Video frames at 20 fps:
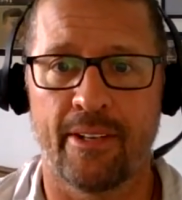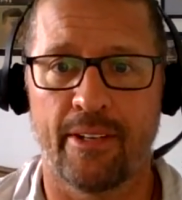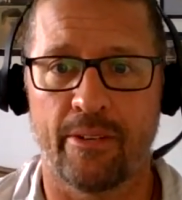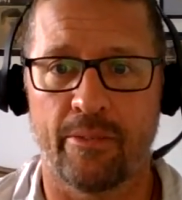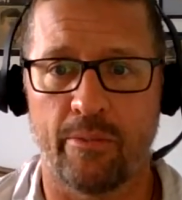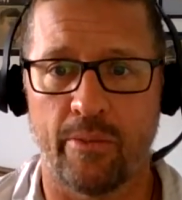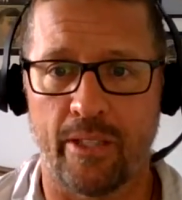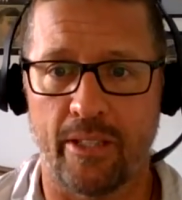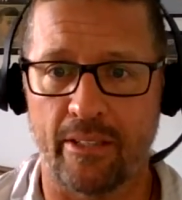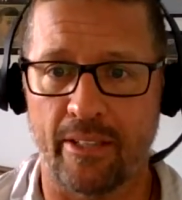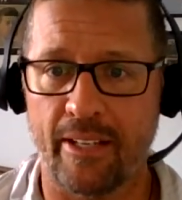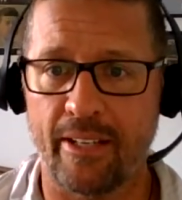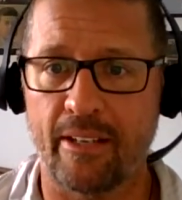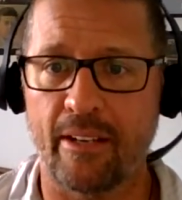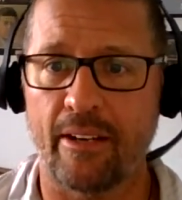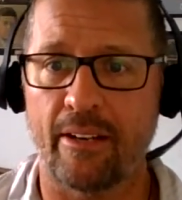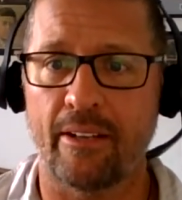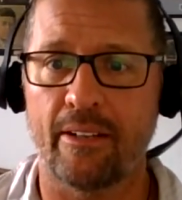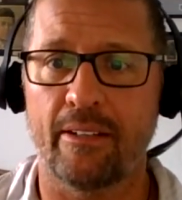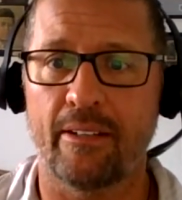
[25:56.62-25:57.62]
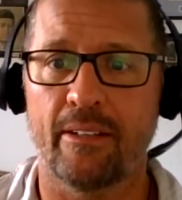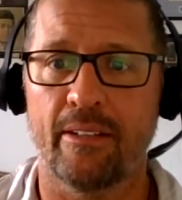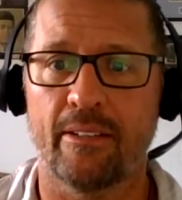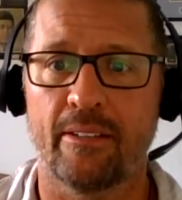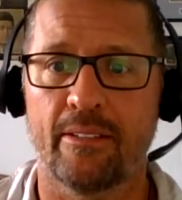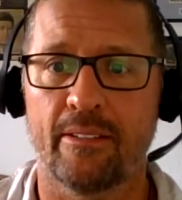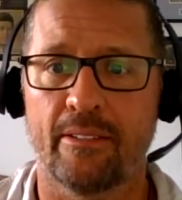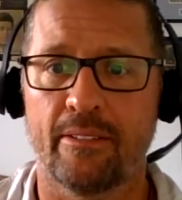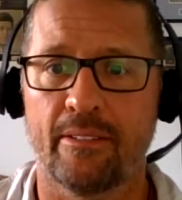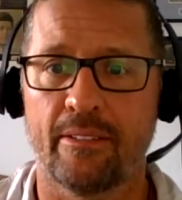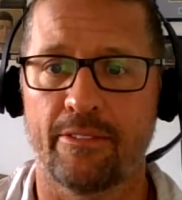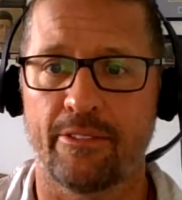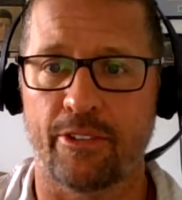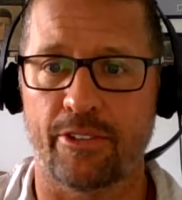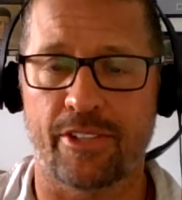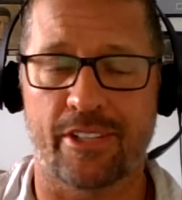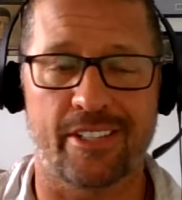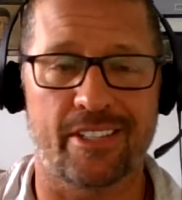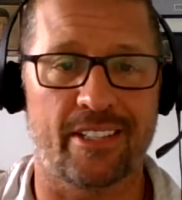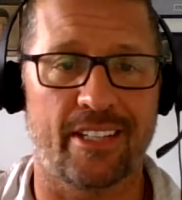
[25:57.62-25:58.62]
we lean on
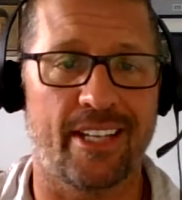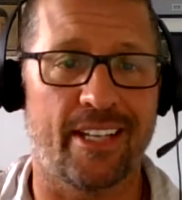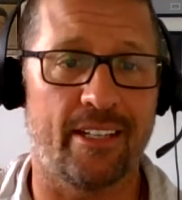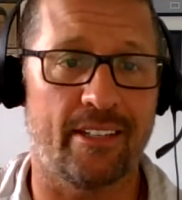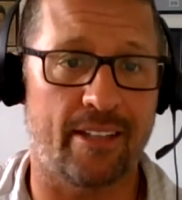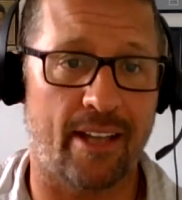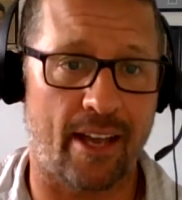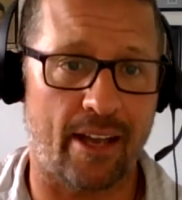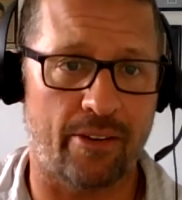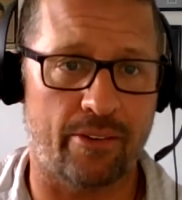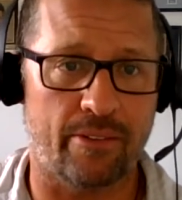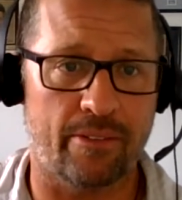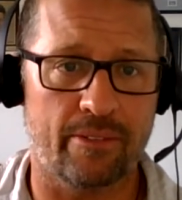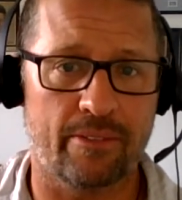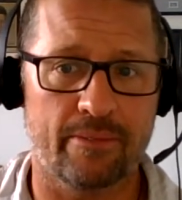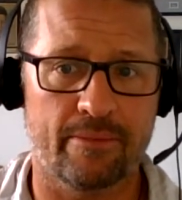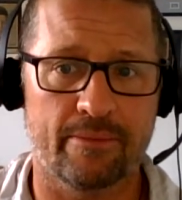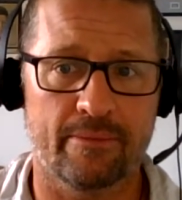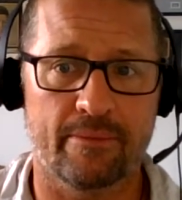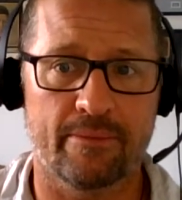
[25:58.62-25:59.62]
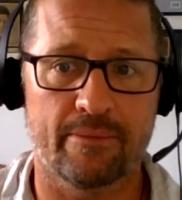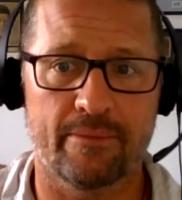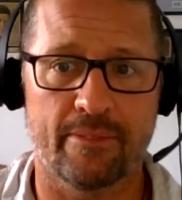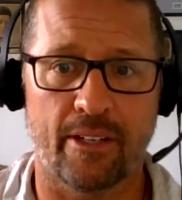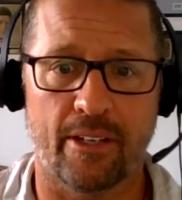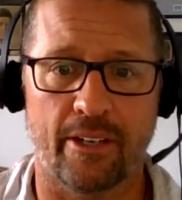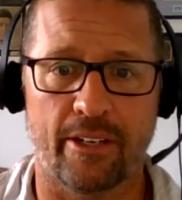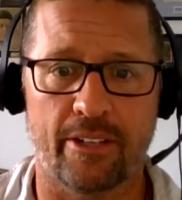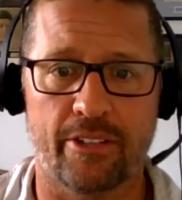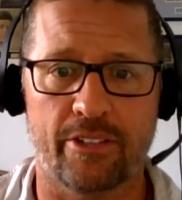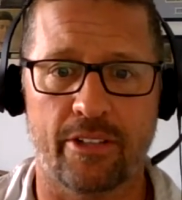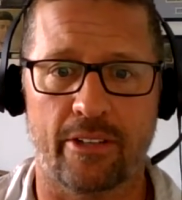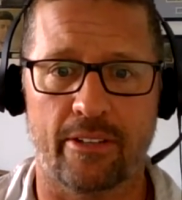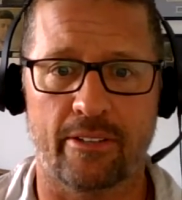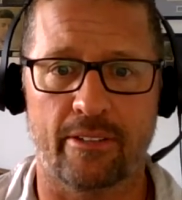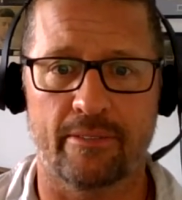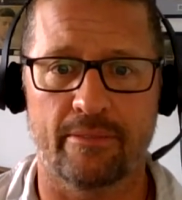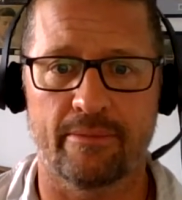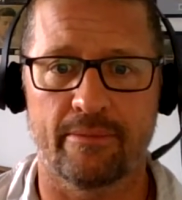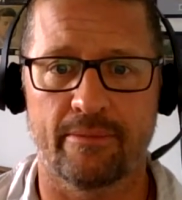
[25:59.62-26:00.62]
versus lean down on each other.
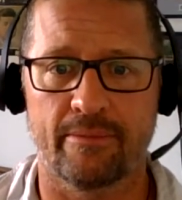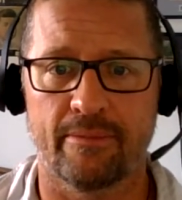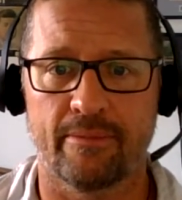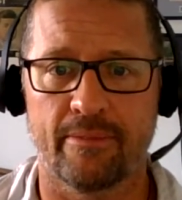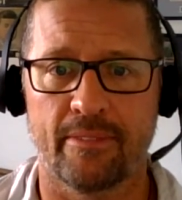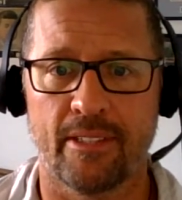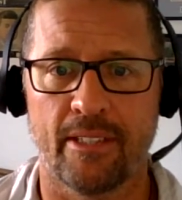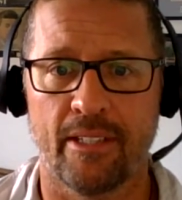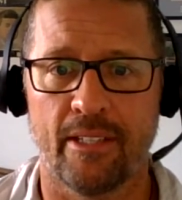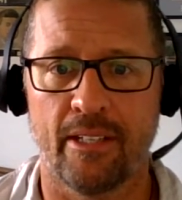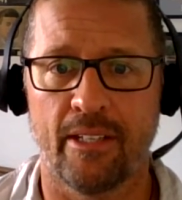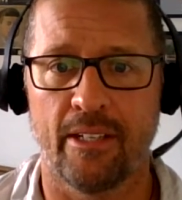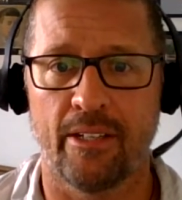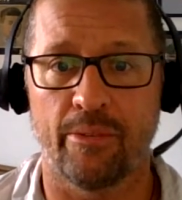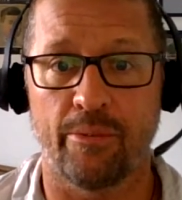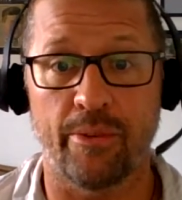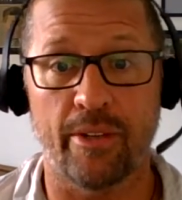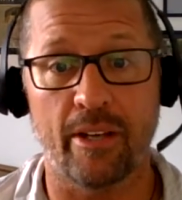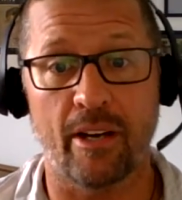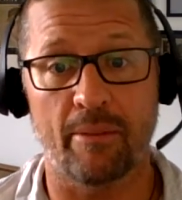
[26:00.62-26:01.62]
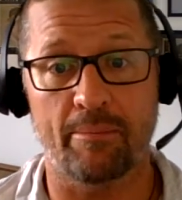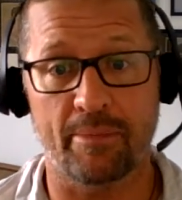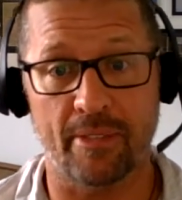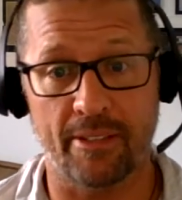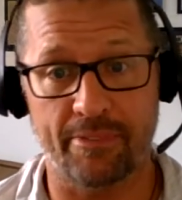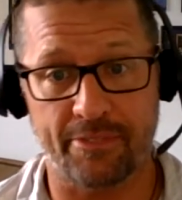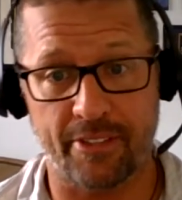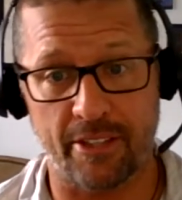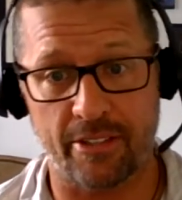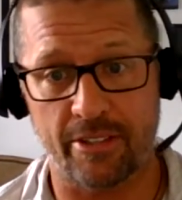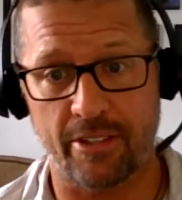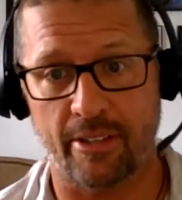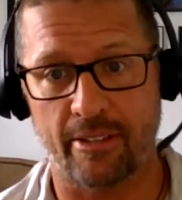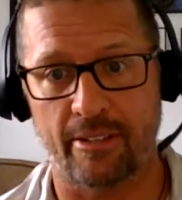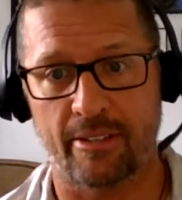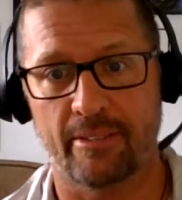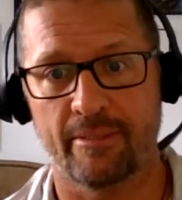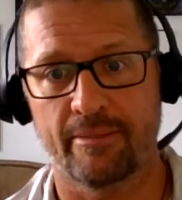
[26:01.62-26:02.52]
We uplift each other,